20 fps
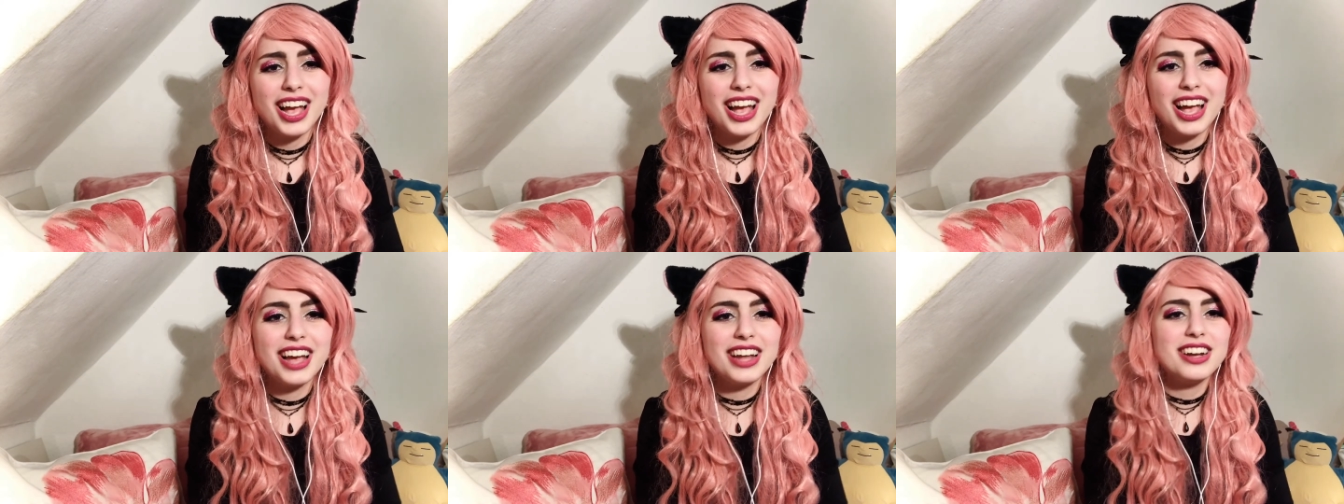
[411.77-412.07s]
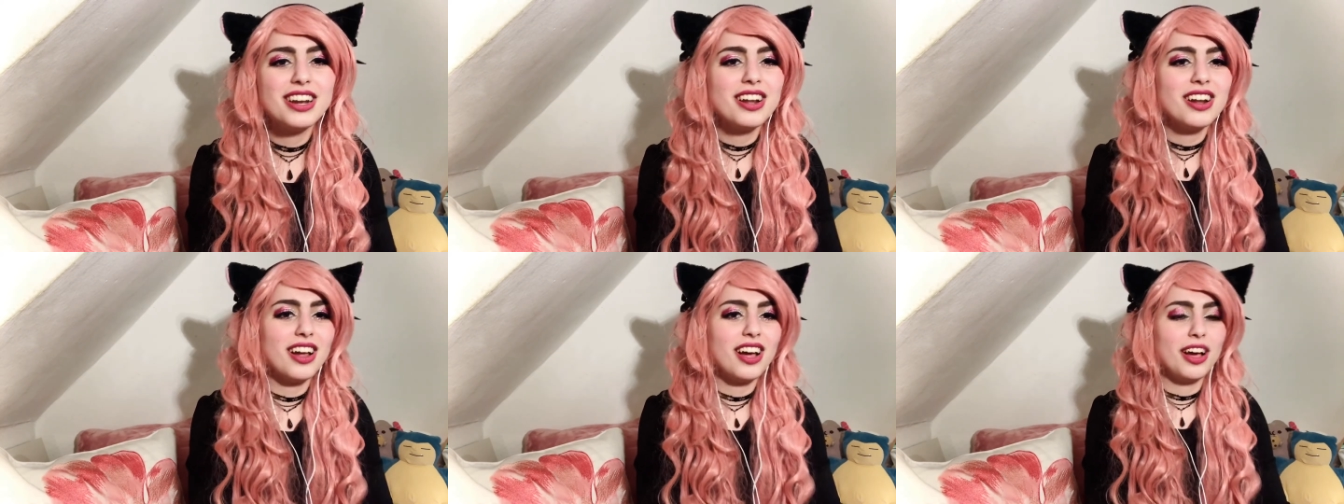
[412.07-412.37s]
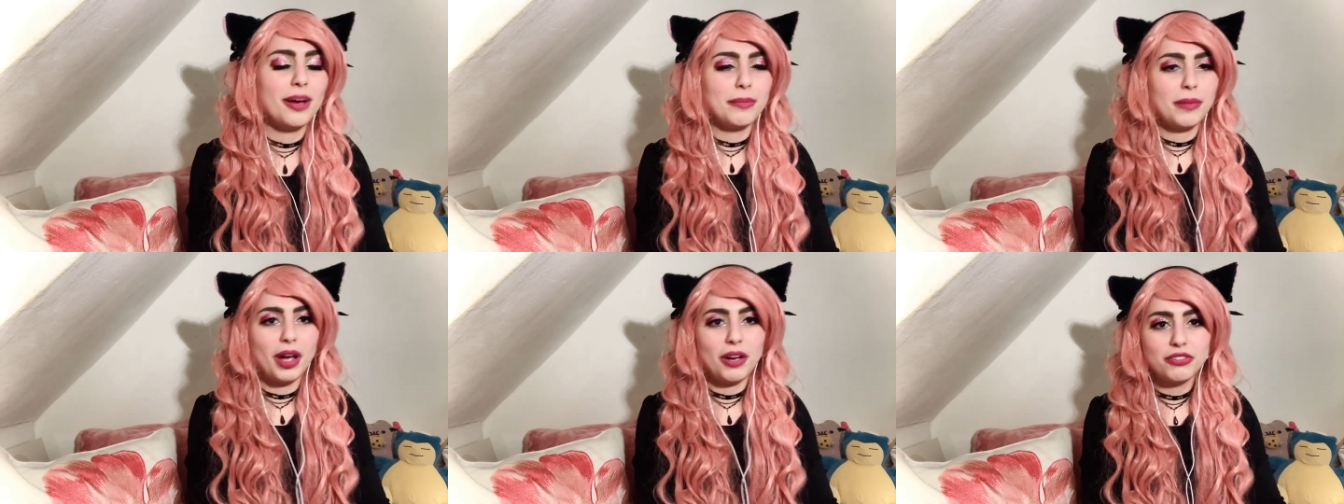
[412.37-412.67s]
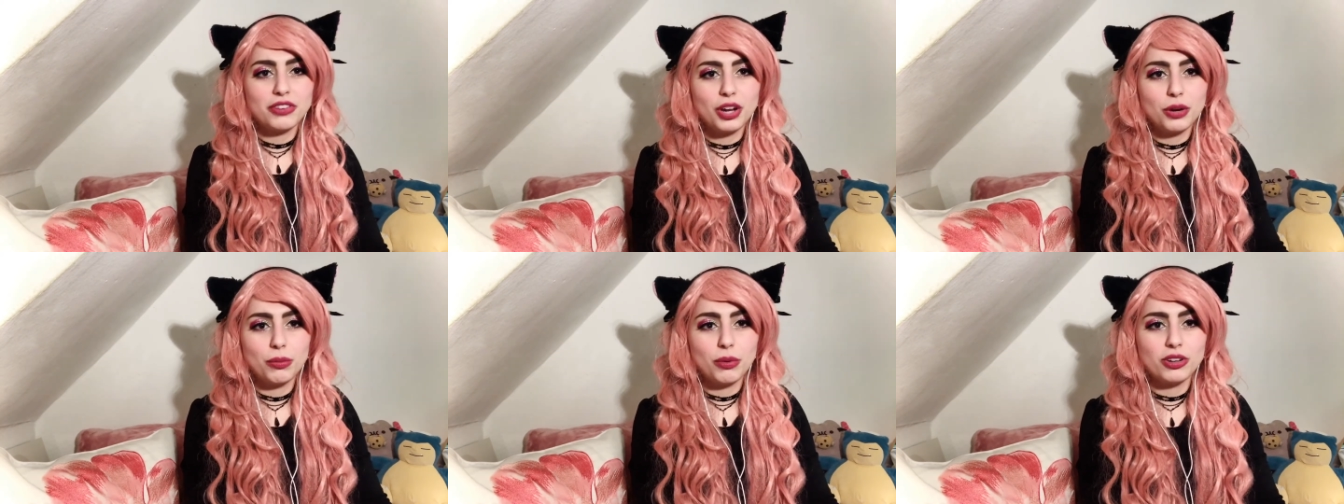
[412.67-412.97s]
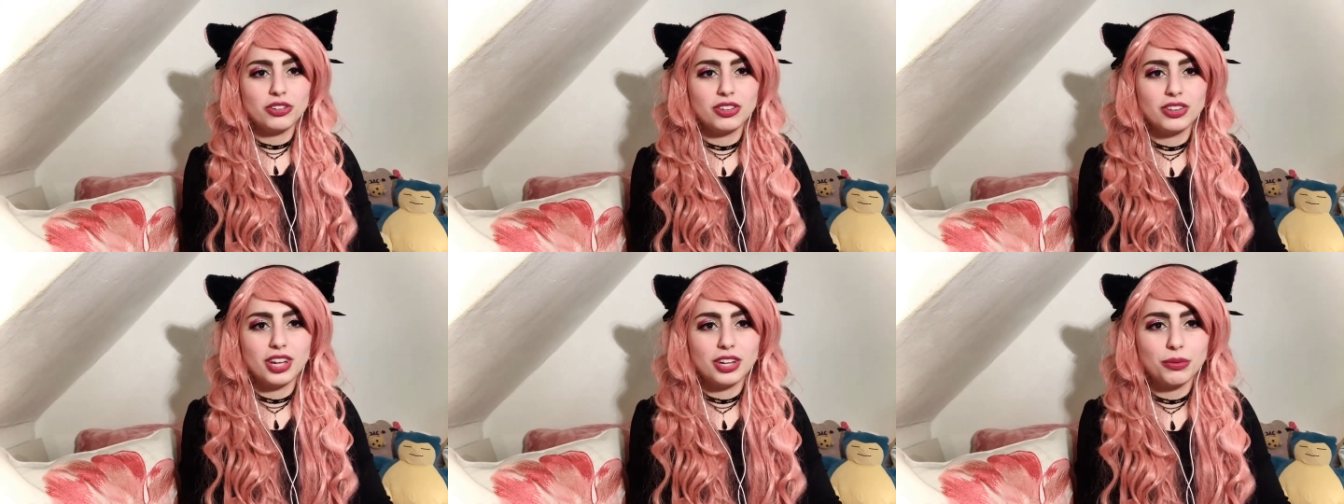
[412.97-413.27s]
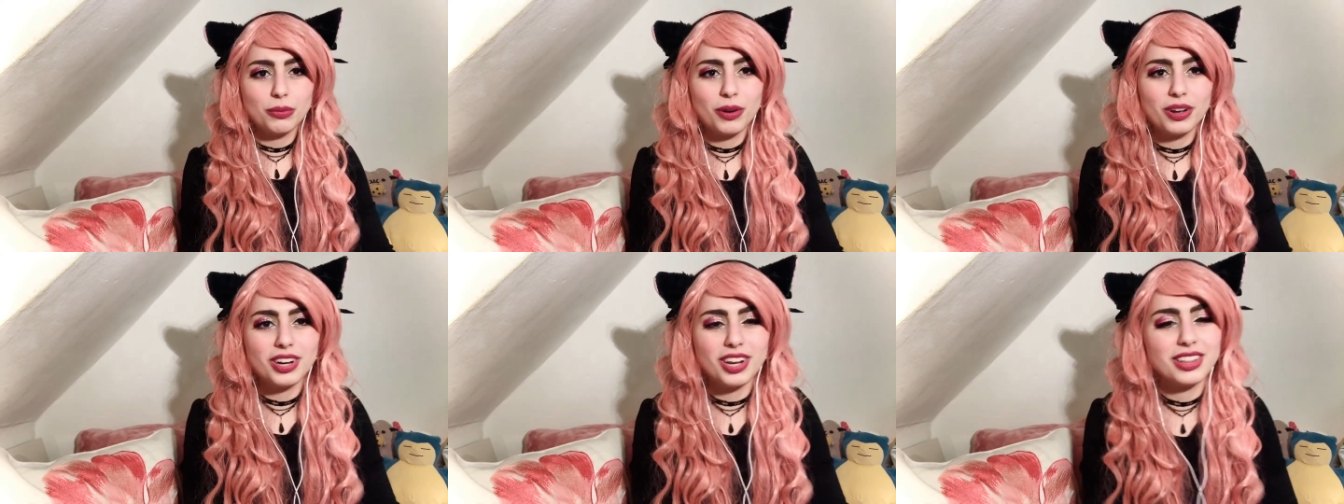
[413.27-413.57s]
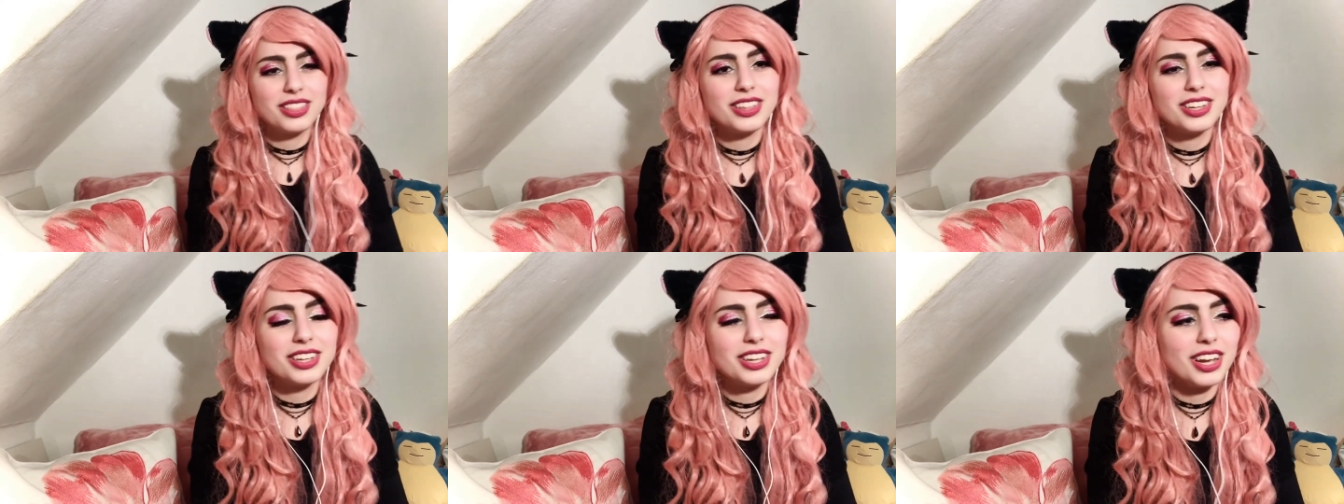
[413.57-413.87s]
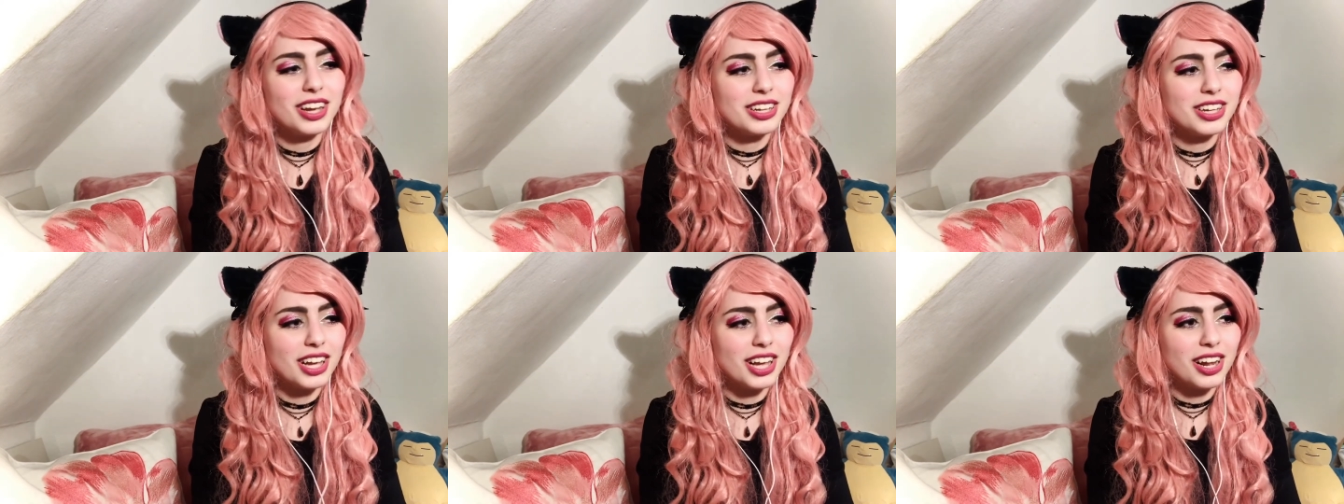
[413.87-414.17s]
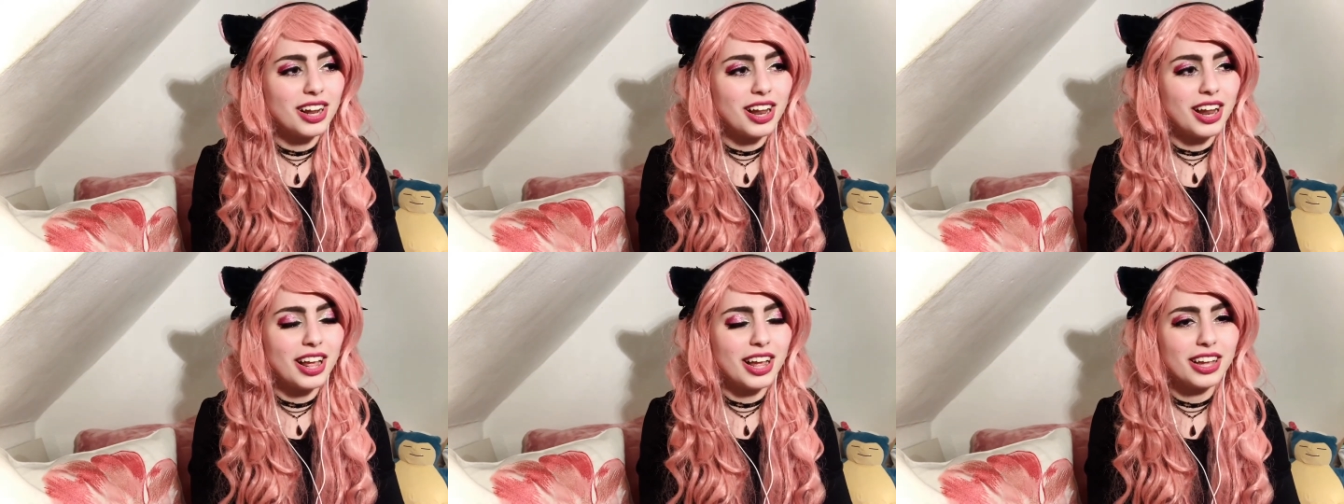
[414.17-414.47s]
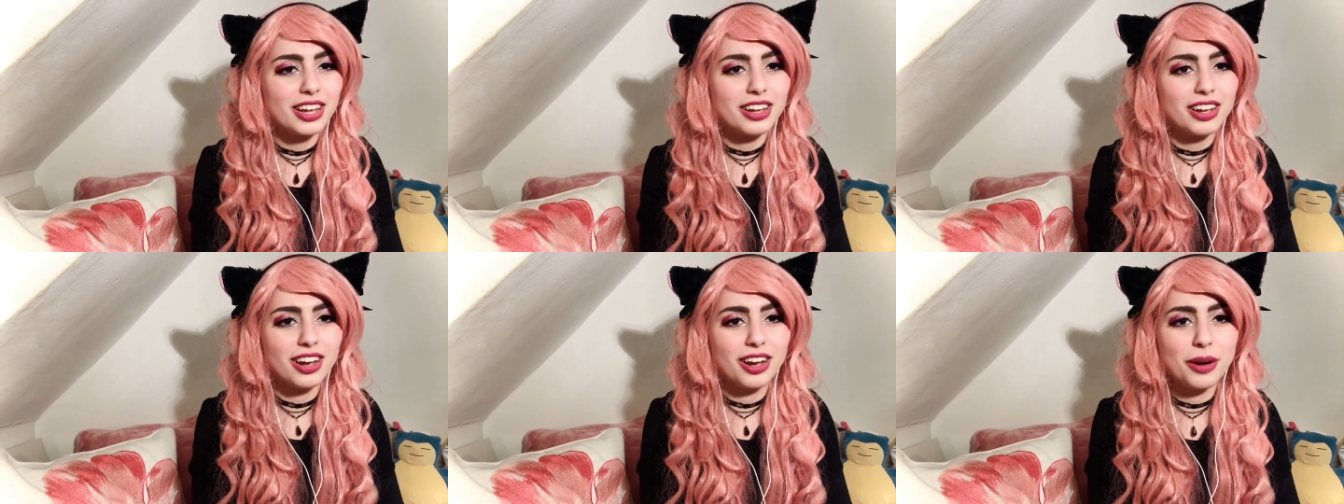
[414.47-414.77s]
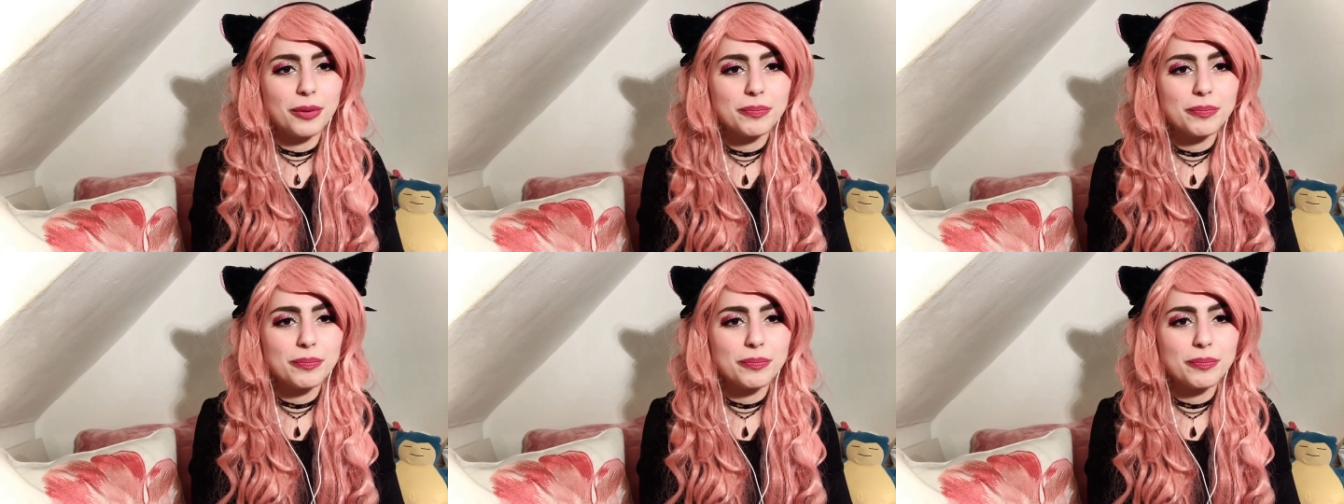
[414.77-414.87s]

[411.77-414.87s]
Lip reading: And after I watched that one, I think I get like